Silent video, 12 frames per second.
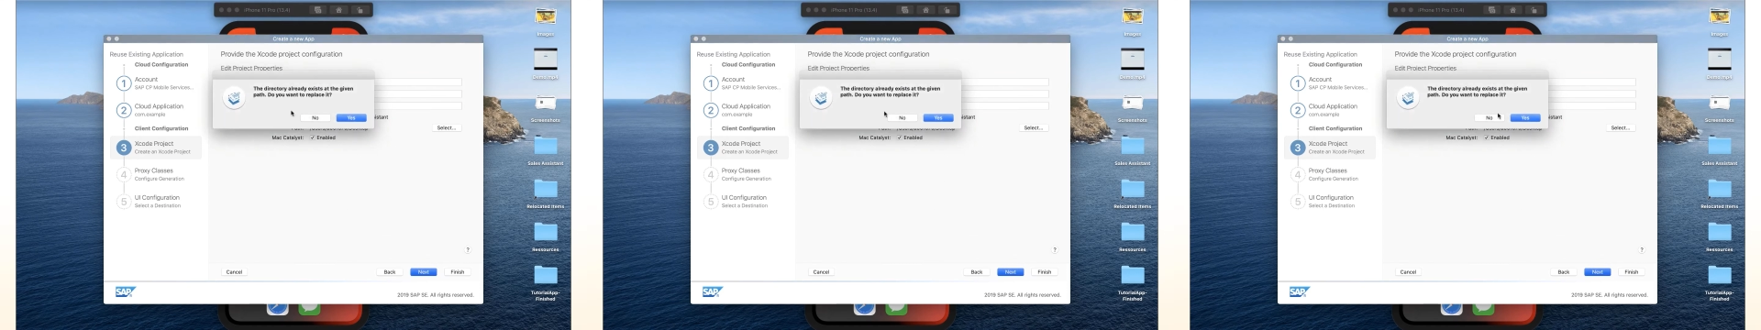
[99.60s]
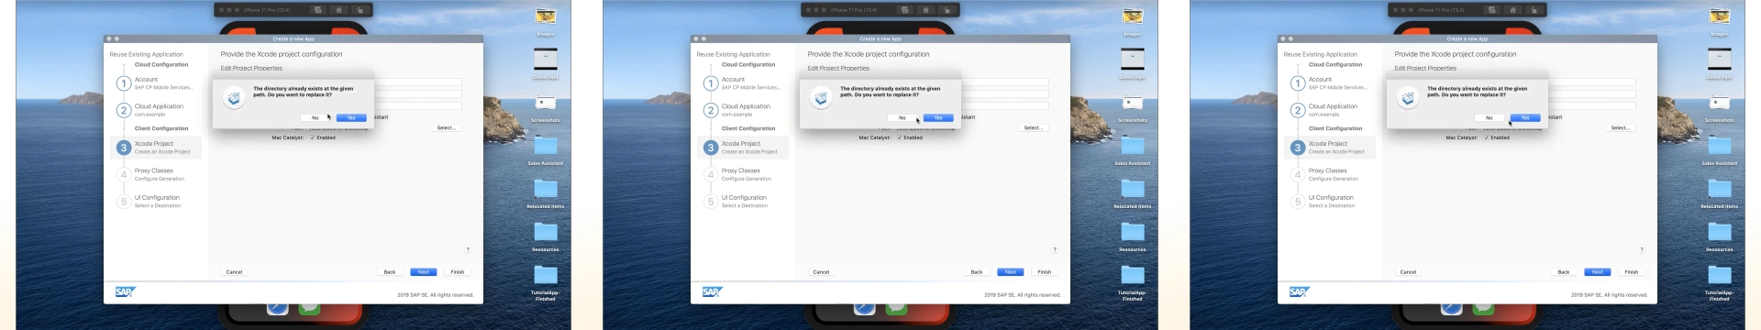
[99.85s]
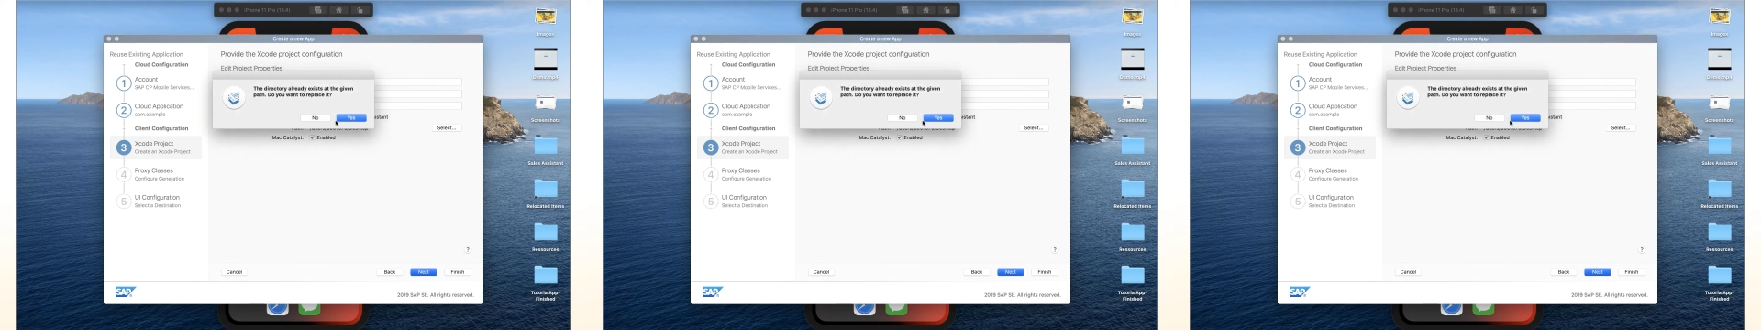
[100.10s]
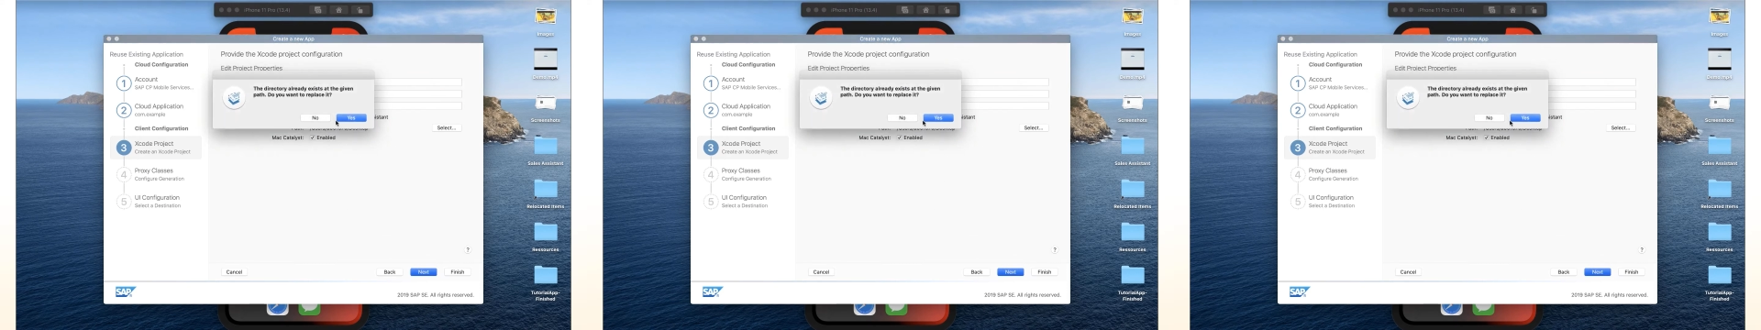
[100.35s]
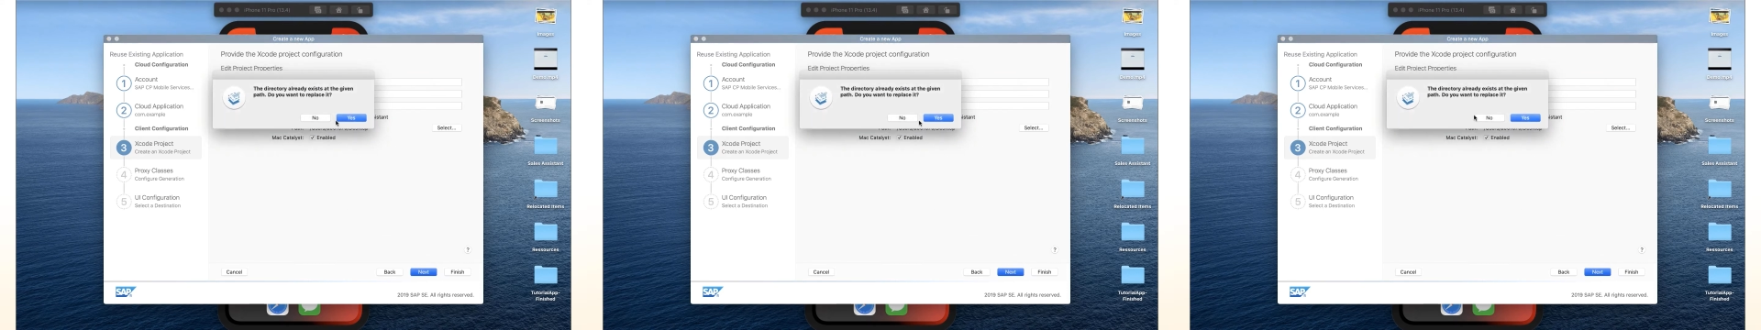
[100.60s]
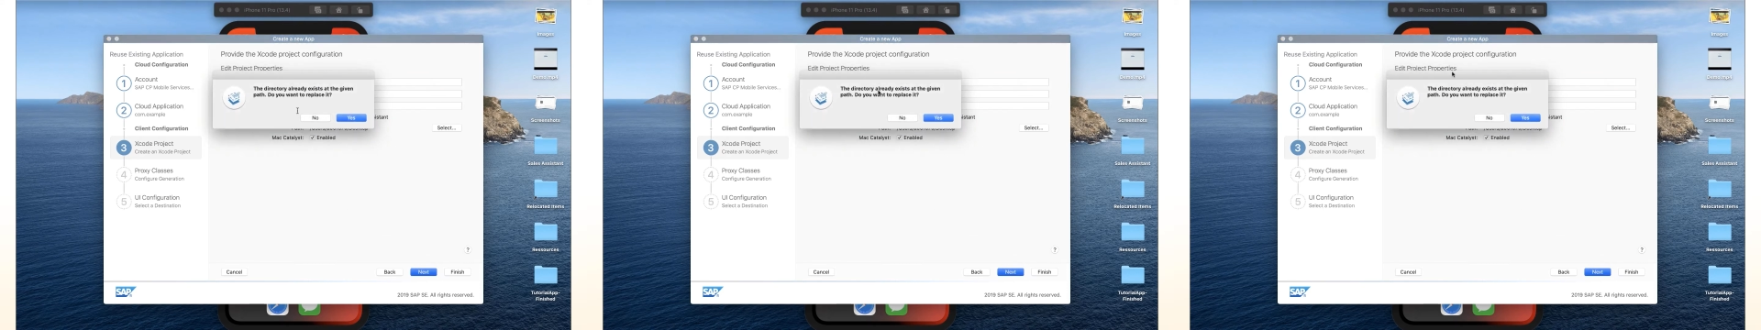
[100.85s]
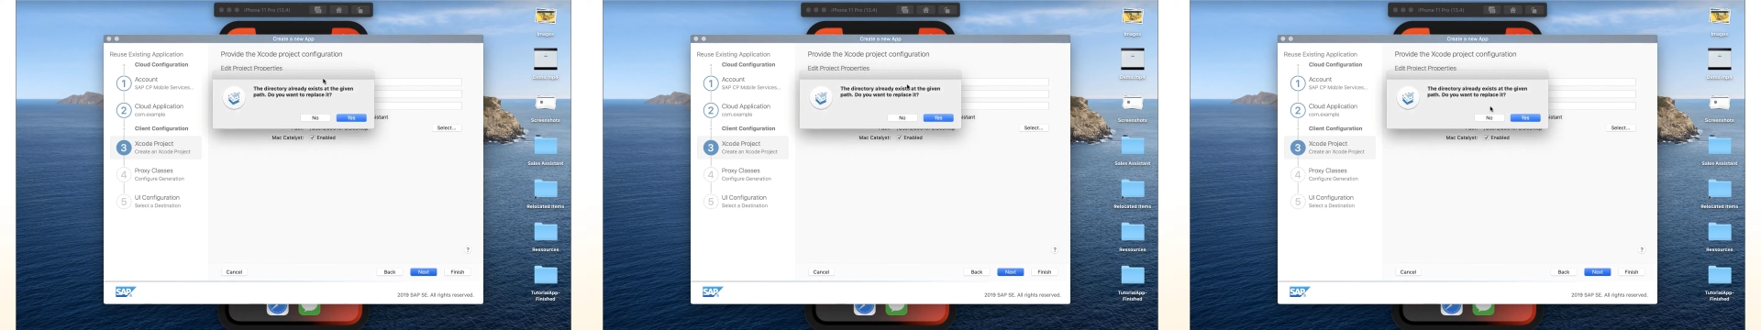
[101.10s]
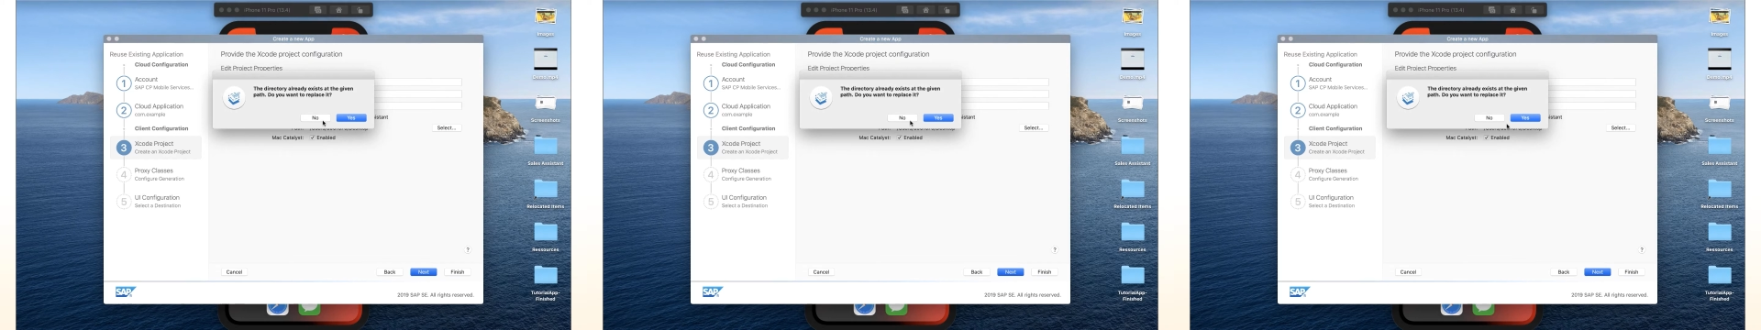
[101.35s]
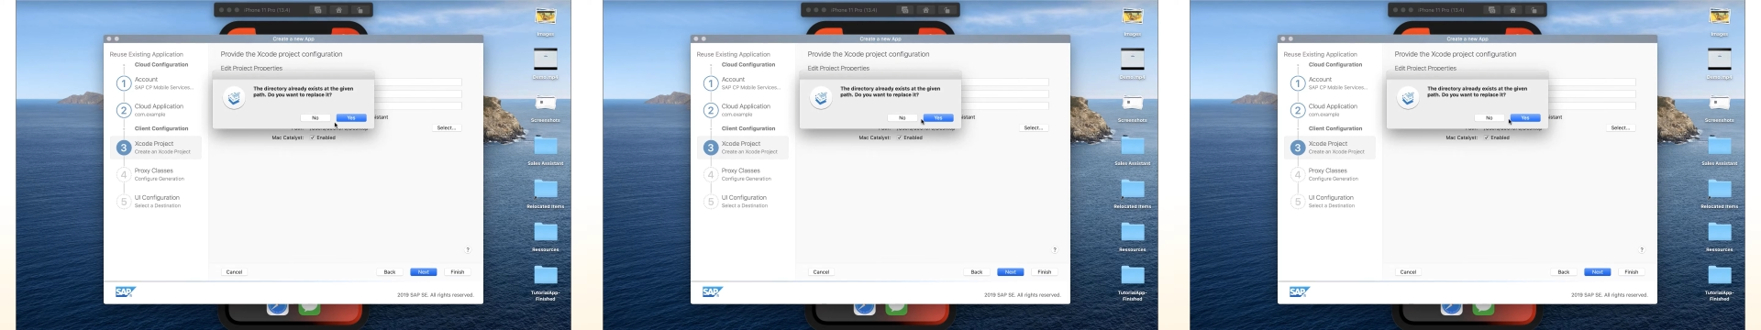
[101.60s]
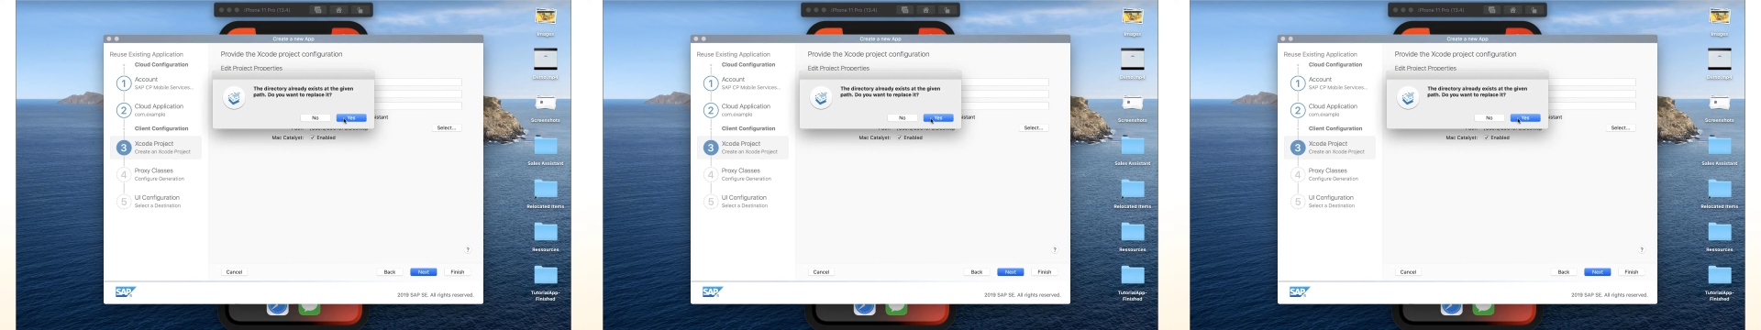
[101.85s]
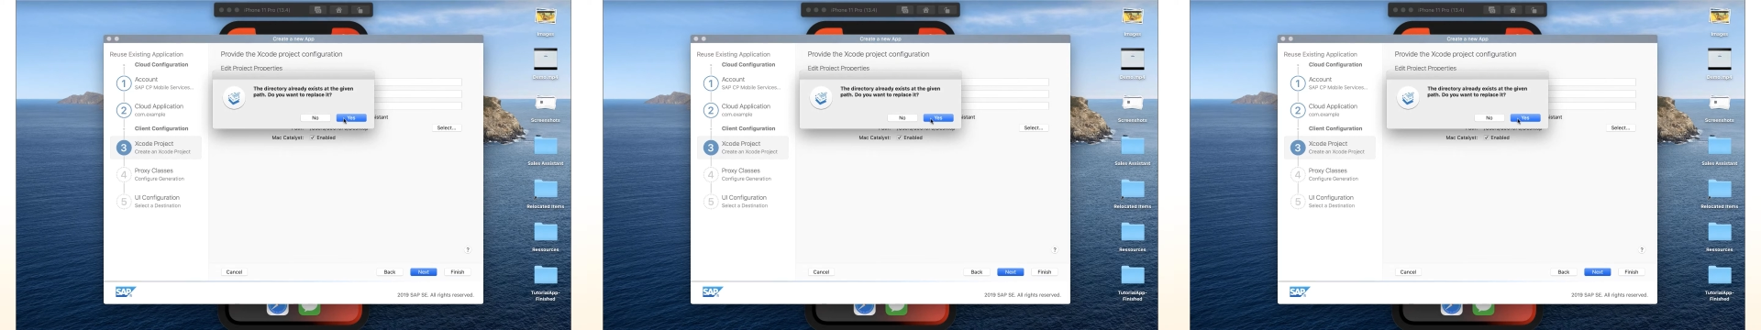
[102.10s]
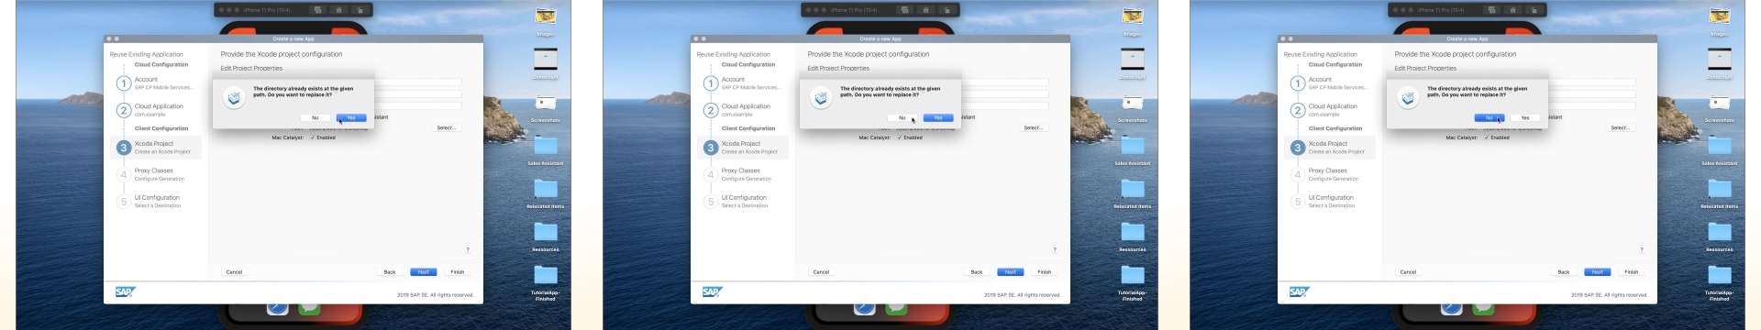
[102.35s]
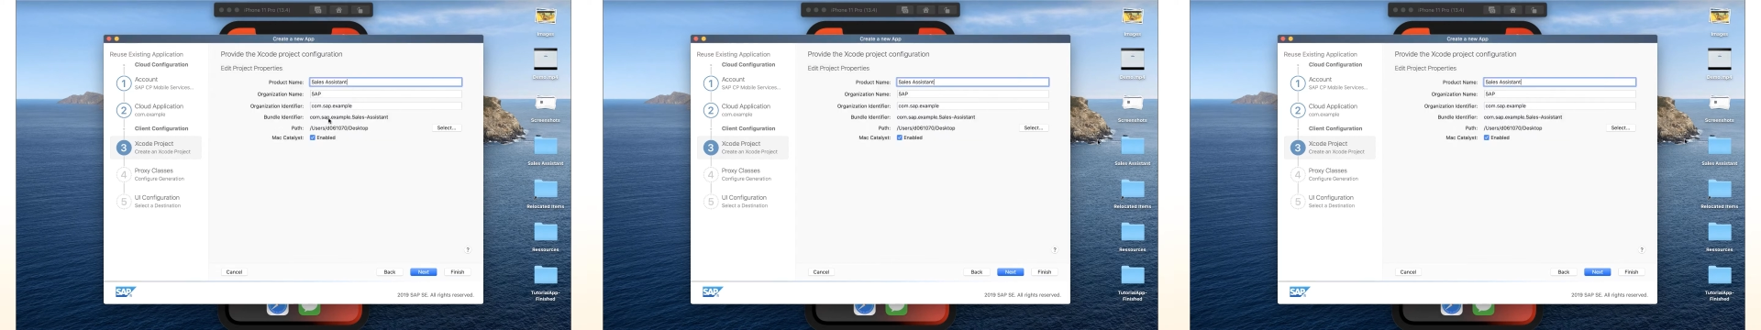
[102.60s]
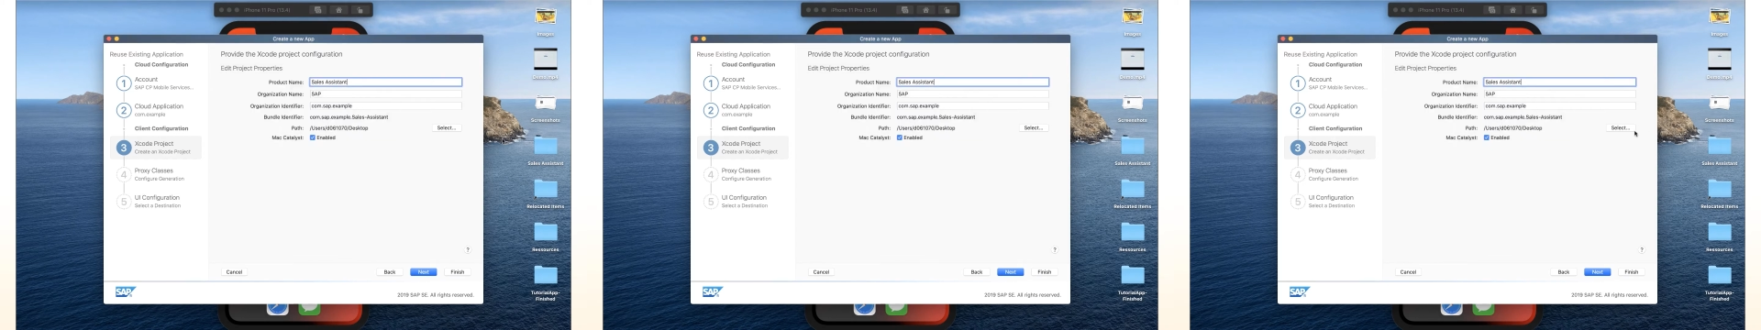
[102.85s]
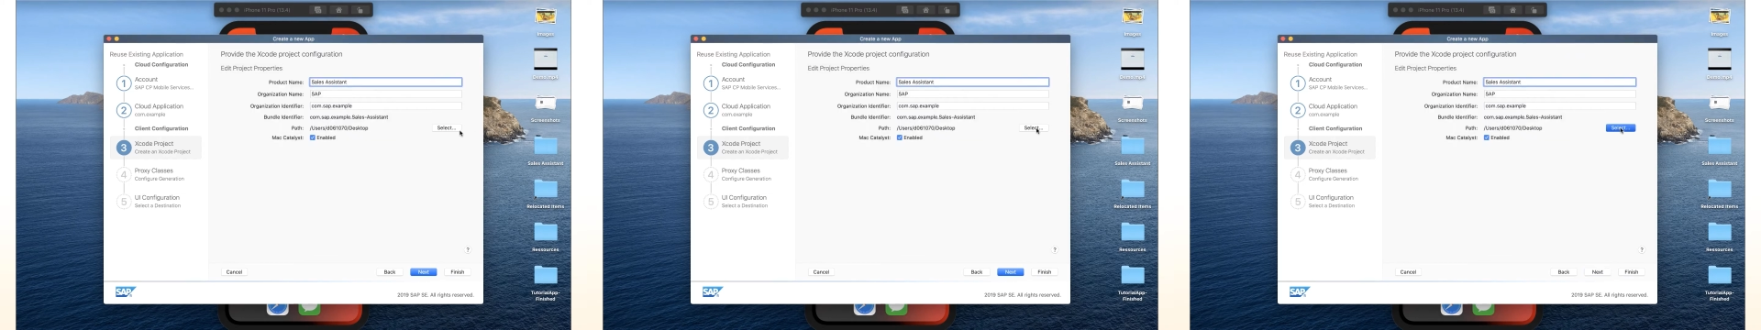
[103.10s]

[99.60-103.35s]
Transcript: (no speaker visible)